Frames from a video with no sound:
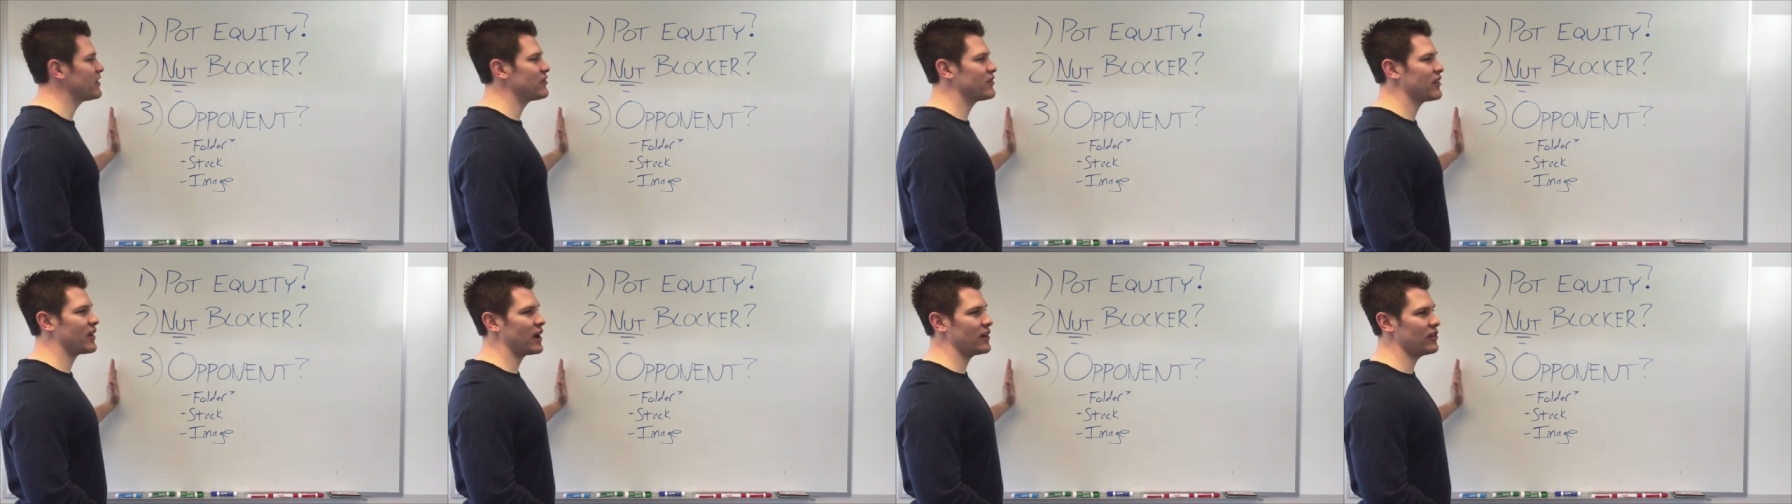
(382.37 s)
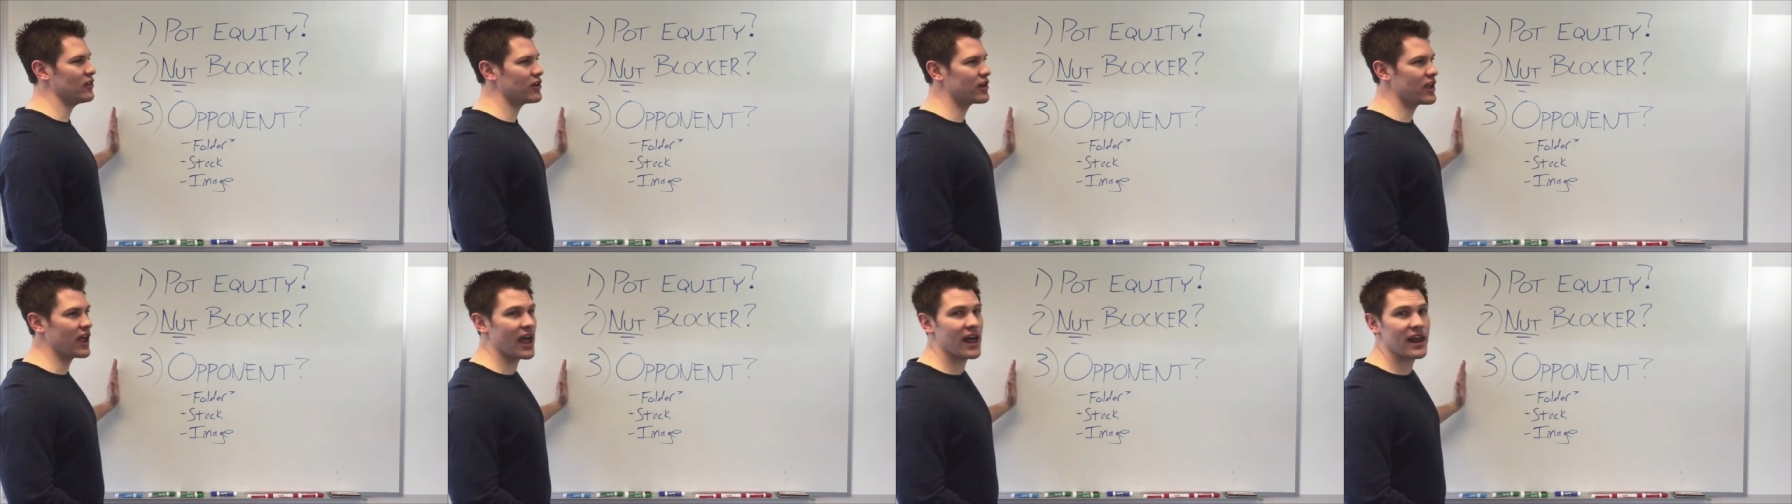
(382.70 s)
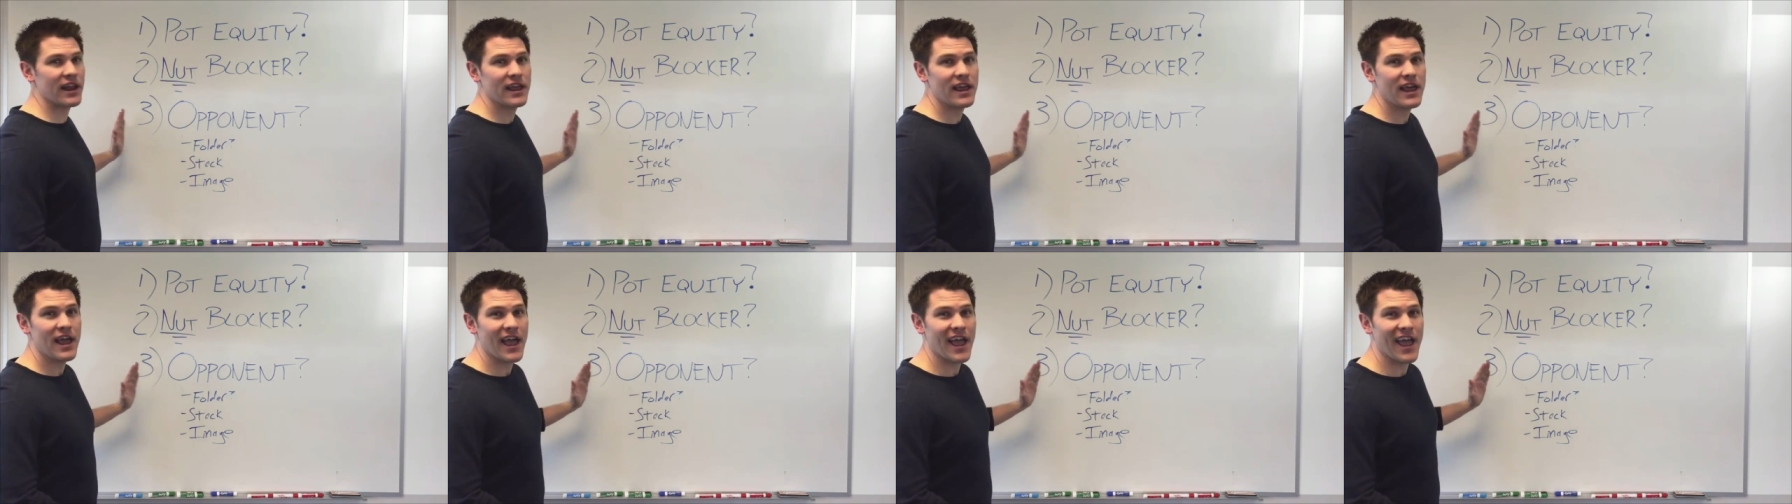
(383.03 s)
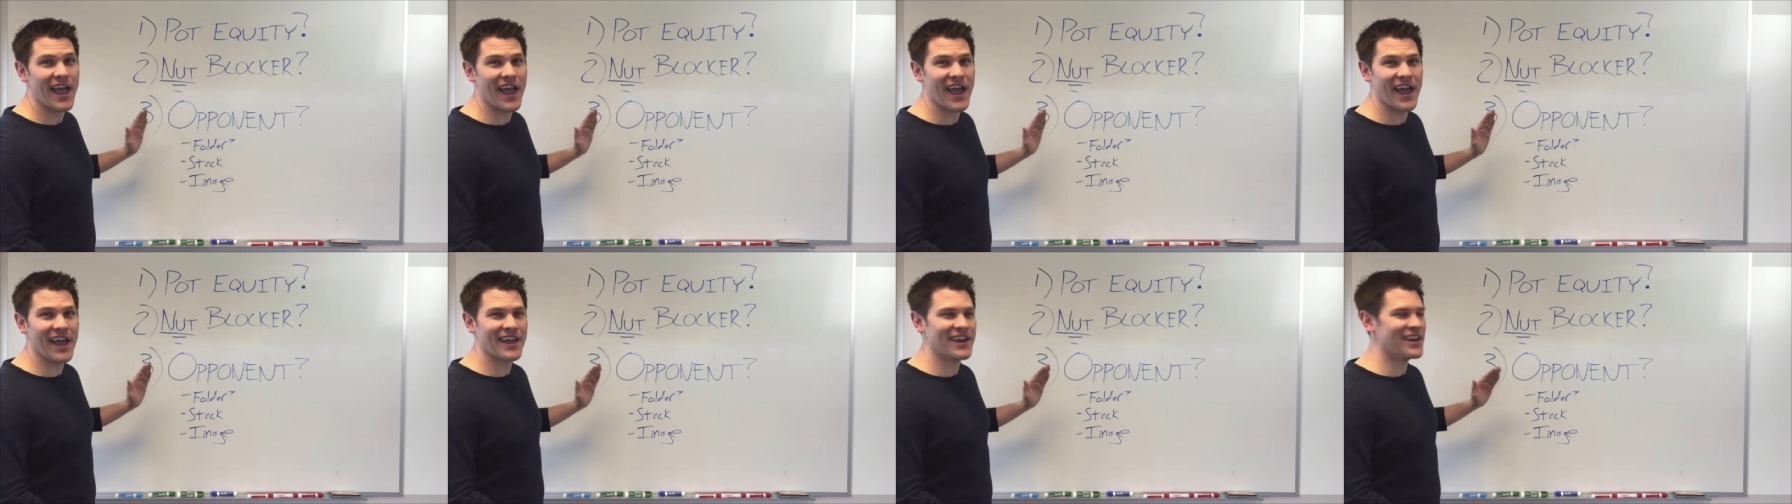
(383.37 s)
things that I look at.
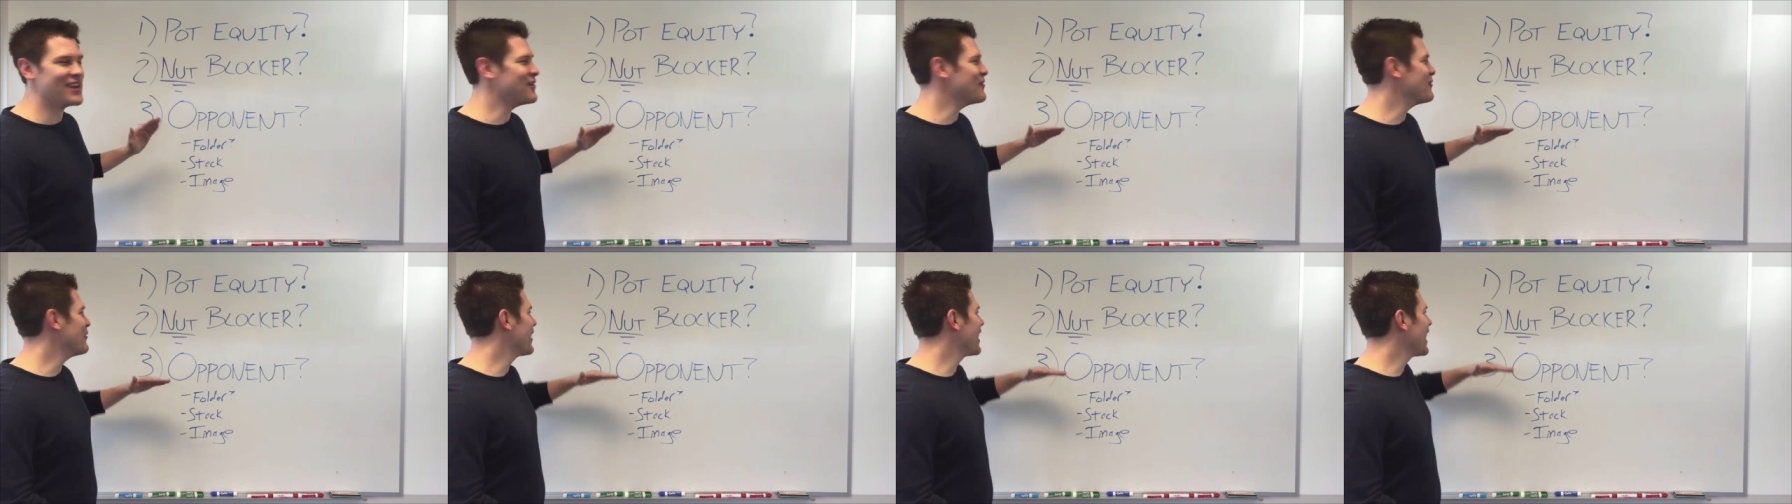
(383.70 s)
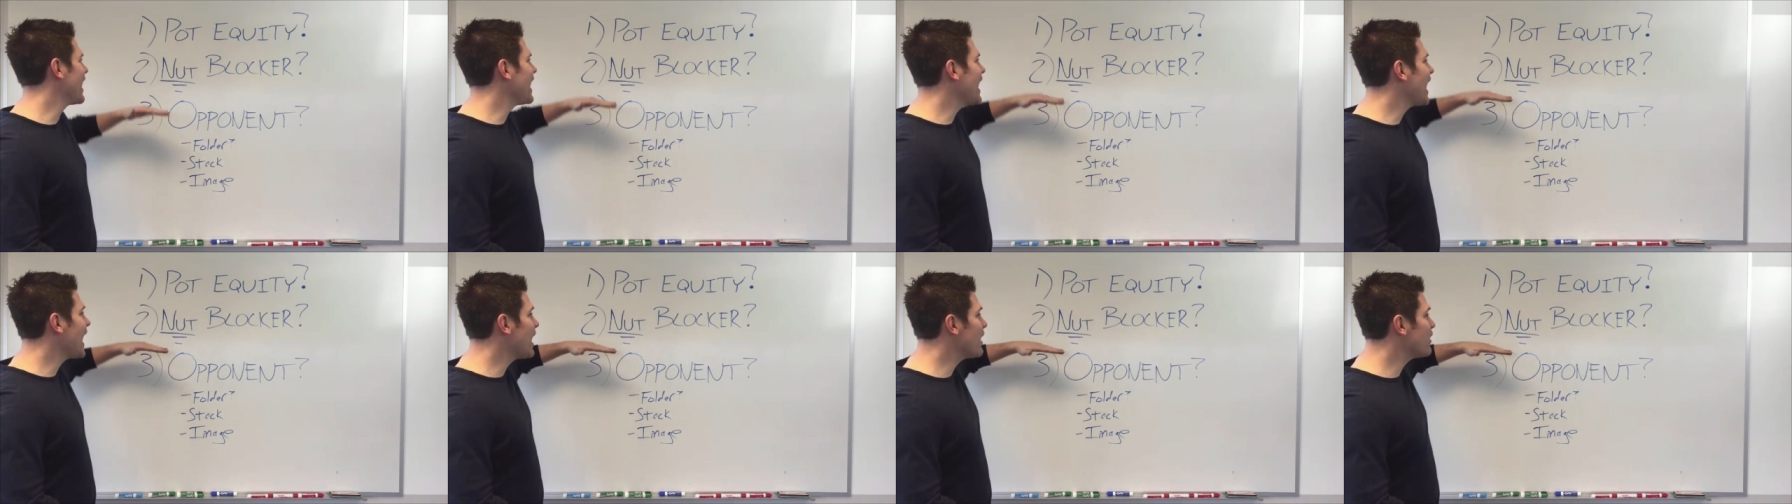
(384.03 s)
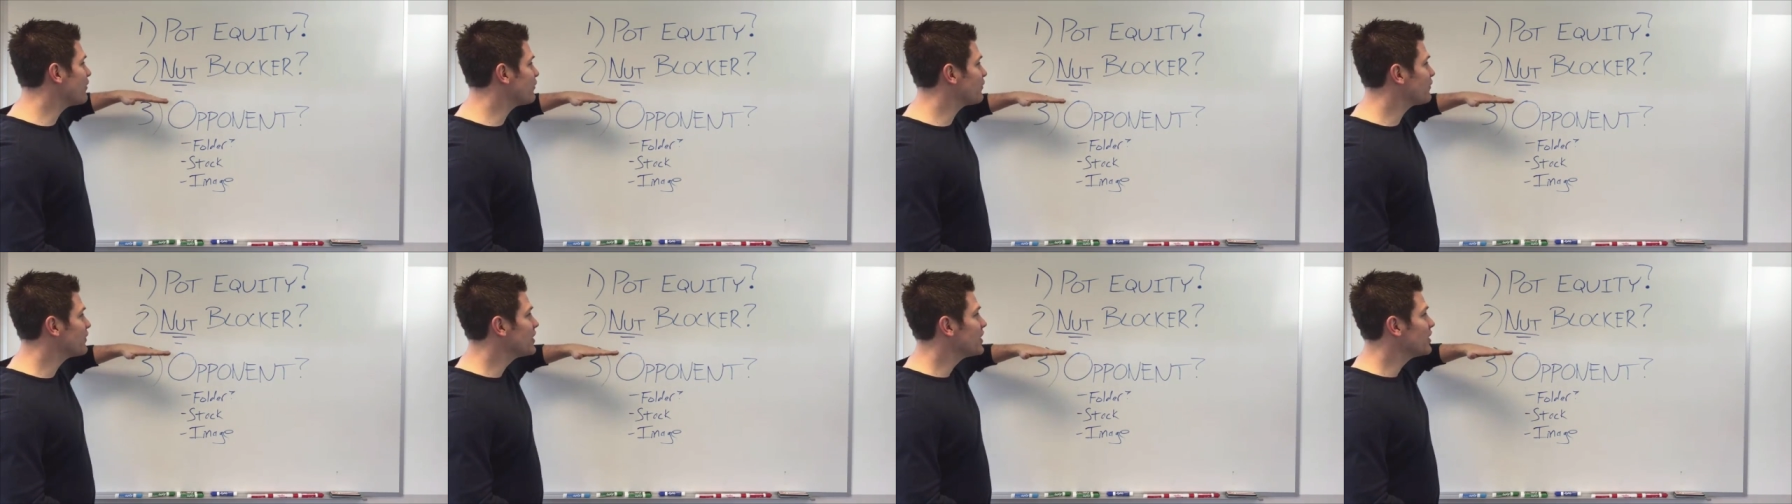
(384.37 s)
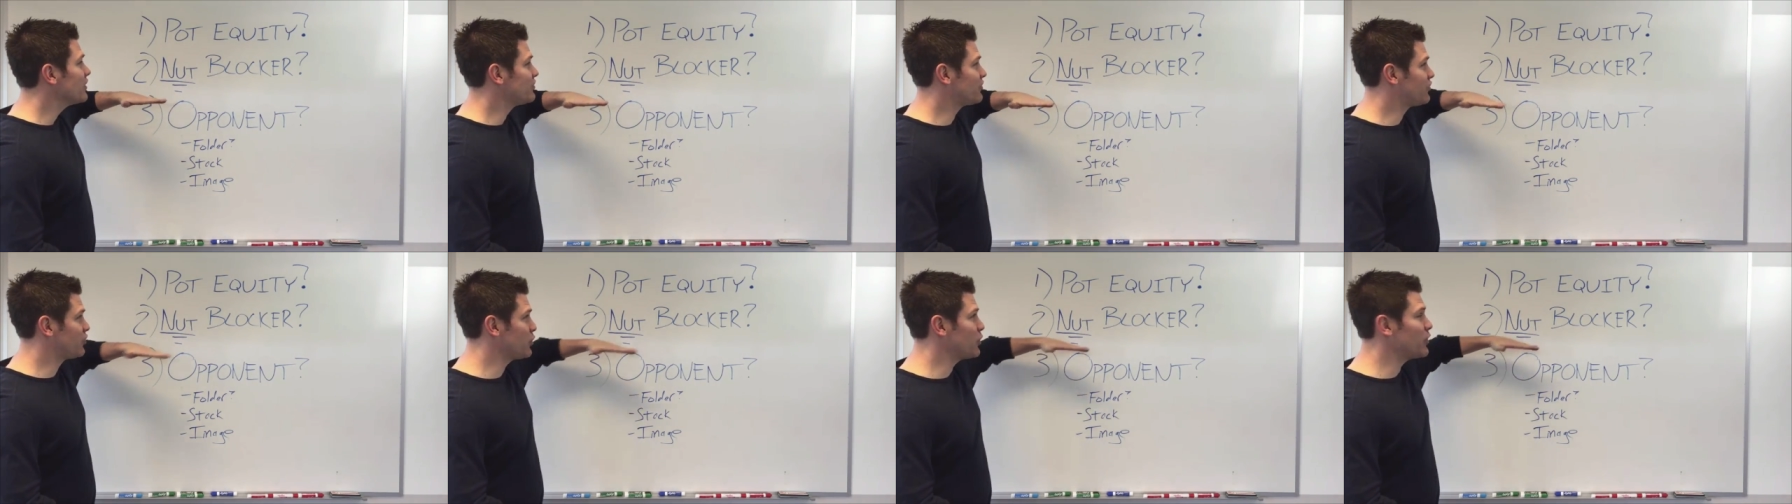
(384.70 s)
And when I have
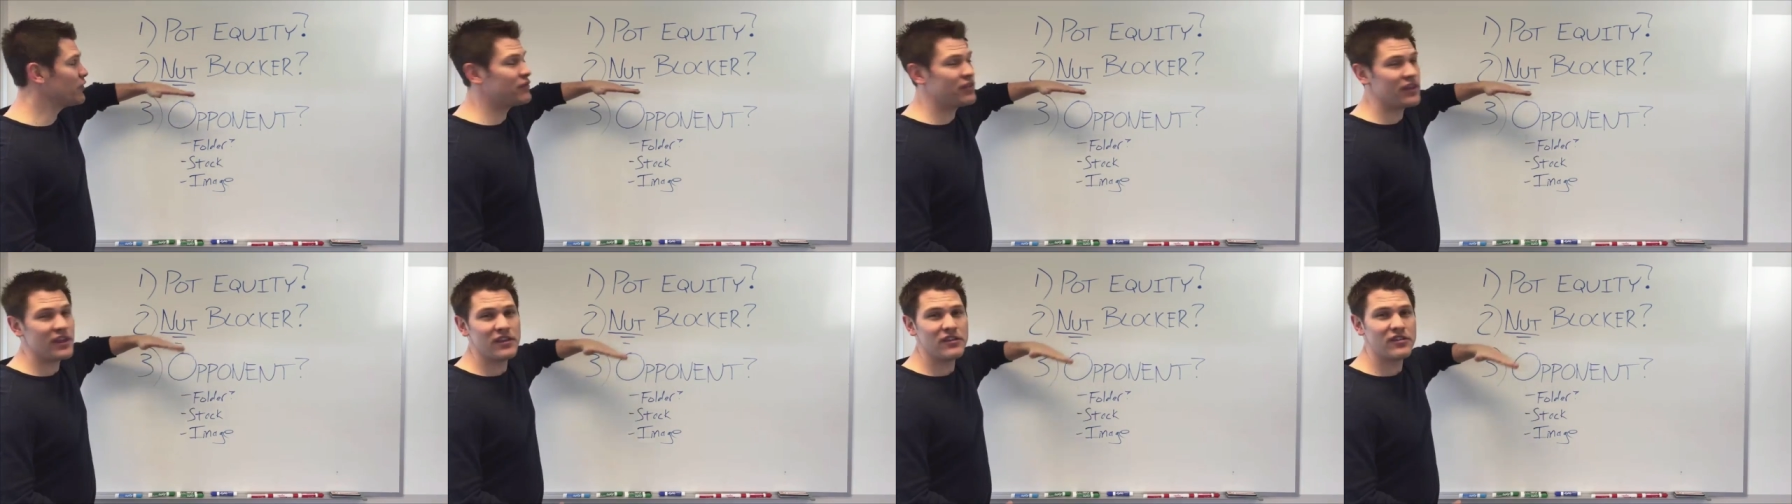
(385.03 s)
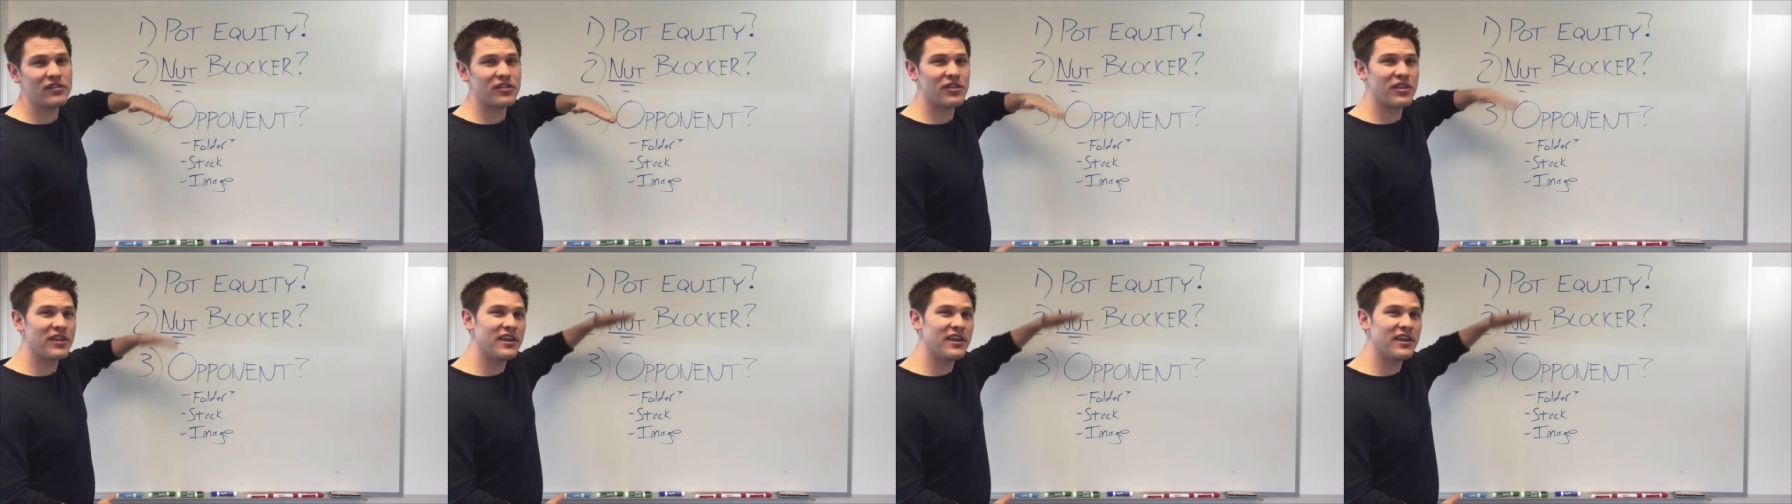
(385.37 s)
two of these,